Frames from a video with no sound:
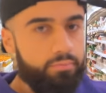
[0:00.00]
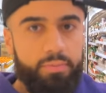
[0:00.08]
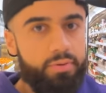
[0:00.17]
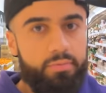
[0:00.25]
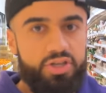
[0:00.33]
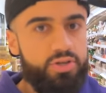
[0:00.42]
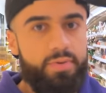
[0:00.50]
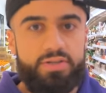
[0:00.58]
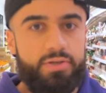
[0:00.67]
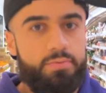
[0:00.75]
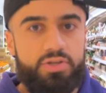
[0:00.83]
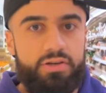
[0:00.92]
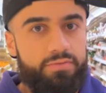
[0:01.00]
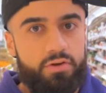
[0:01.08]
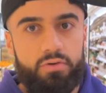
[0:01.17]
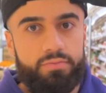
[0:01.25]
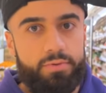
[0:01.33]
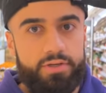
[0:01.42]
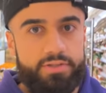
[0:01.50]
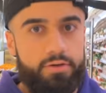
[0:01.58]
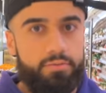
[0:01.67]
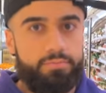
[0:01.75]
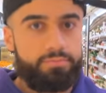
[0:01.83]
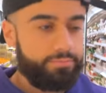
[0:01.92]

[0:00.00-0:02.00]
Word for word: but pretty much your best option if you're burgers at home.